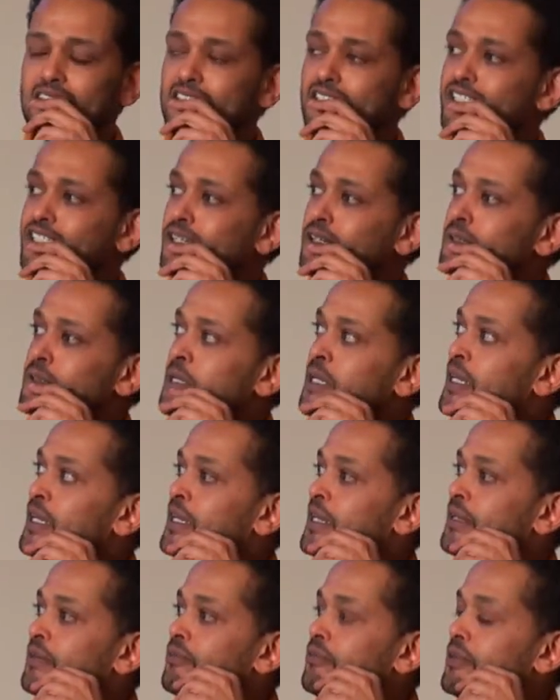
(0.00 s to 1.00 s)
so
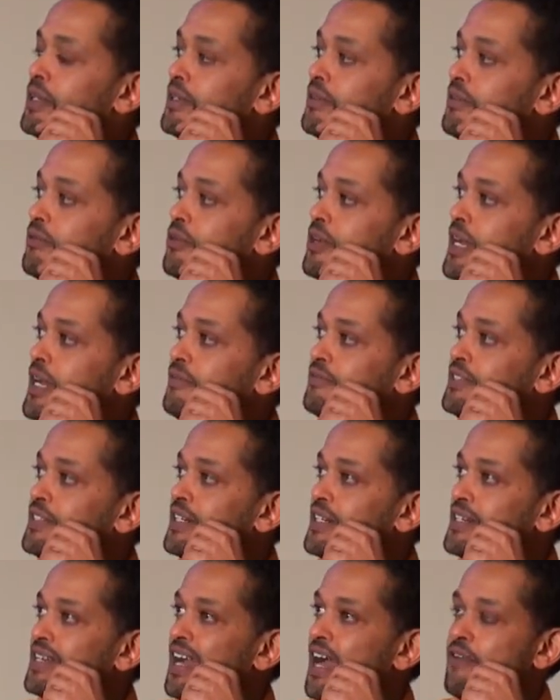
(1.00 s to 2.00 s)
what I've
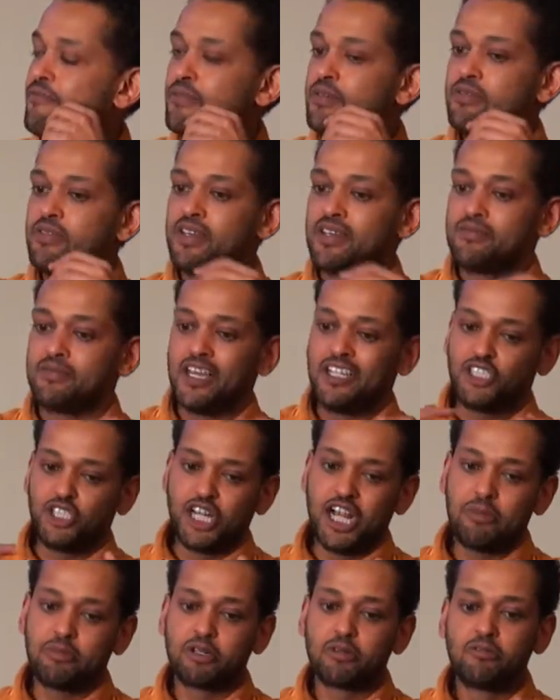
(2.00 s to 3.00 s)
done, that
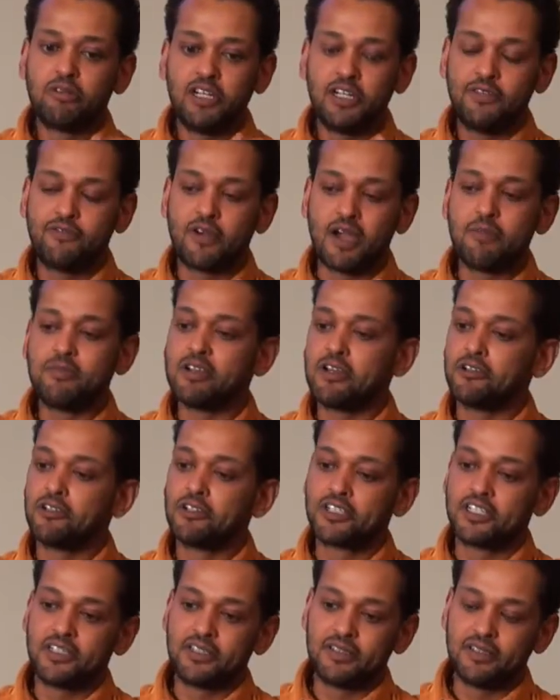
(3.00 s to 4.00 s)
chapter really, I mean, I
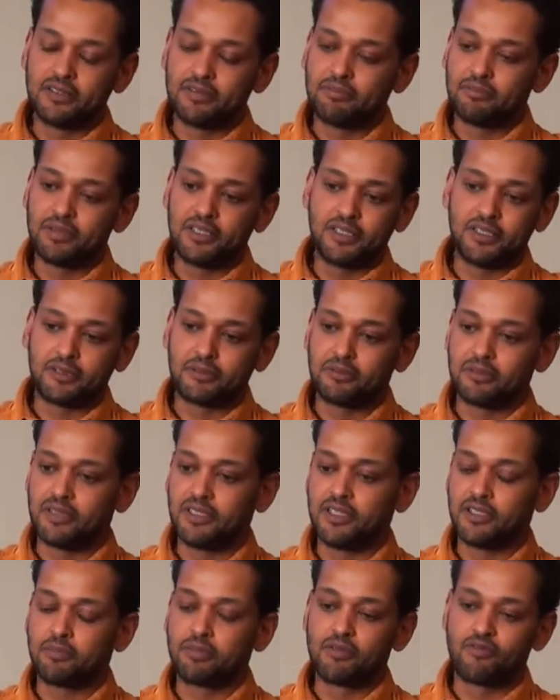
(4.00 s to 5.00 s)
look at, you know,
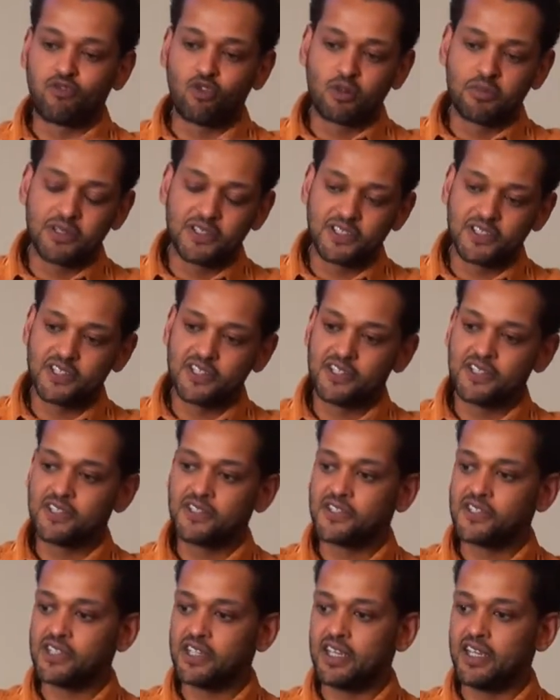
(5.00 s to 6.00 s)
their
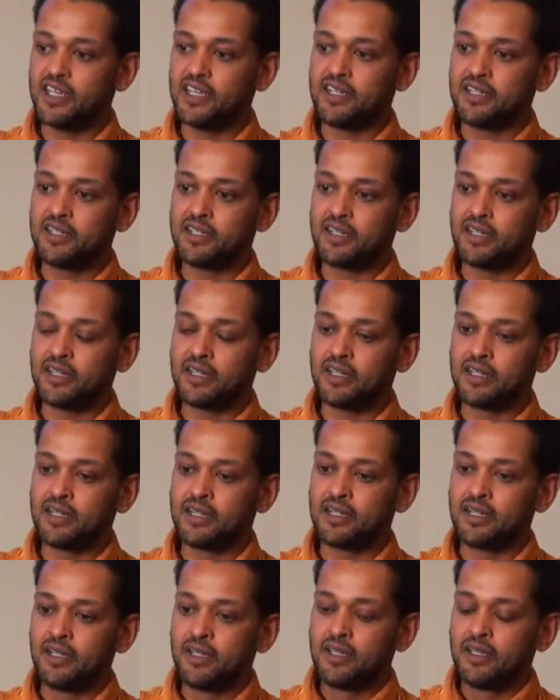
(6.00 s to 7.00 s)
performances and
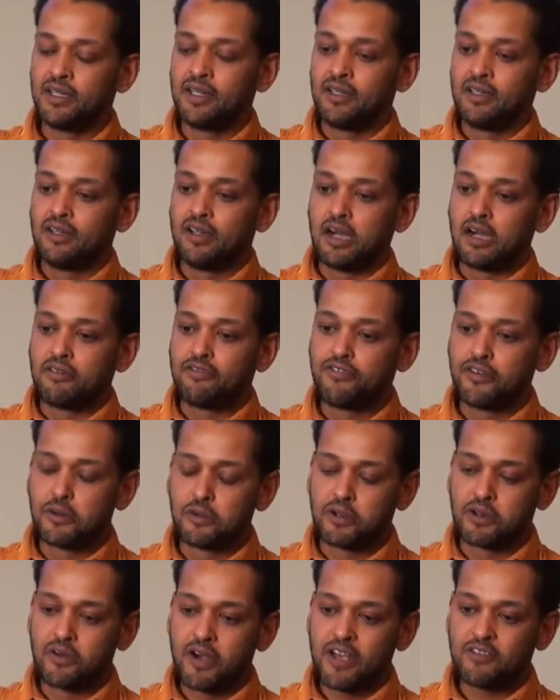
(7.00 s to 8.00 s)

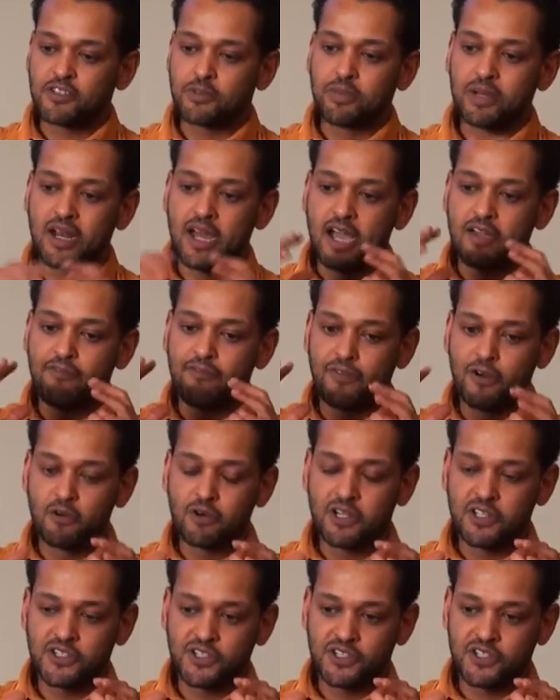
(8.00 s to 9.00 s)
photographs, but I
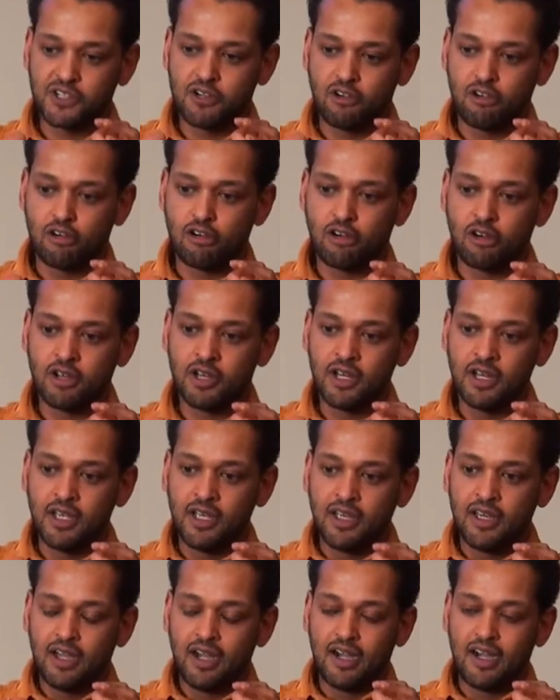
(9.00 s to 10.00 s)
focus on
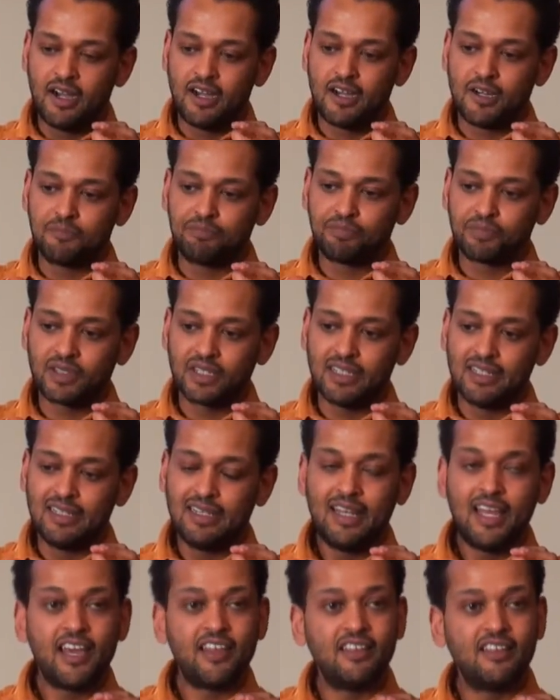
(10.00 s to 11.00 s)
a
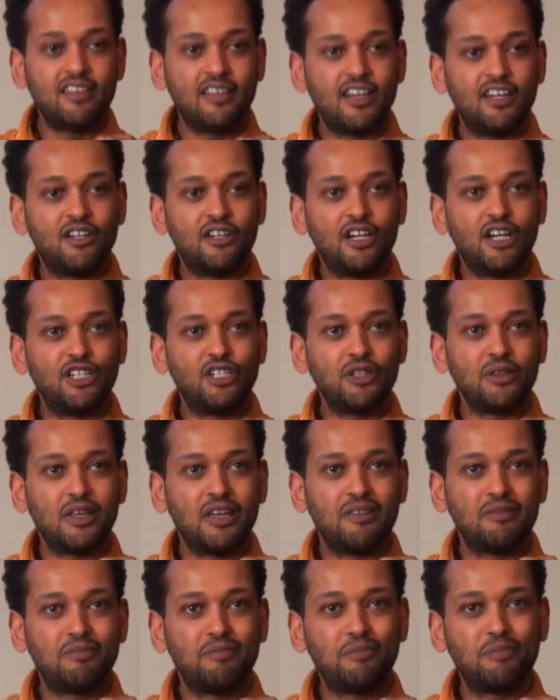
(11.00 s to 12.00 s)

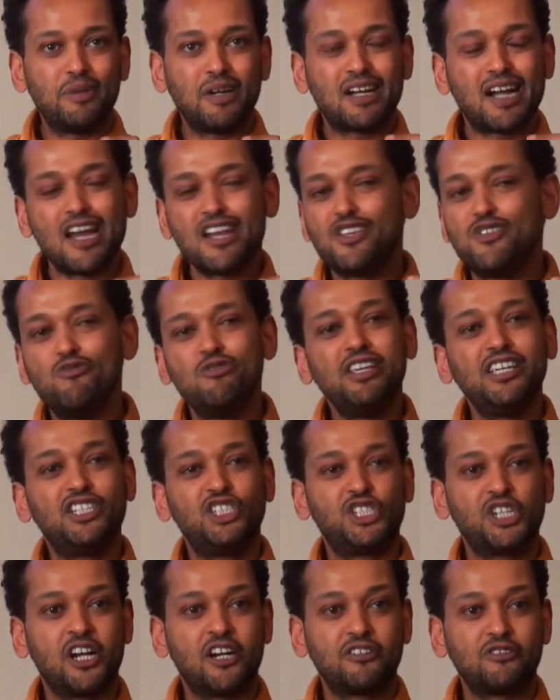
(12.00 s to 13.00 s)
kind of
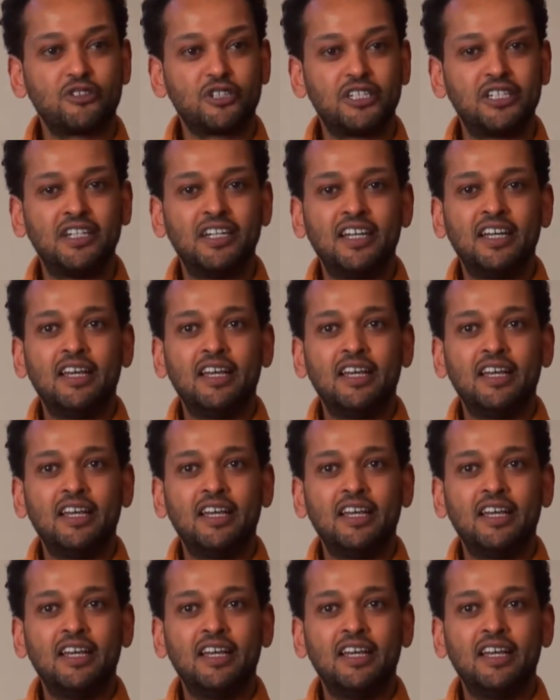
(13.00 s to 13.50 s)
unique genre.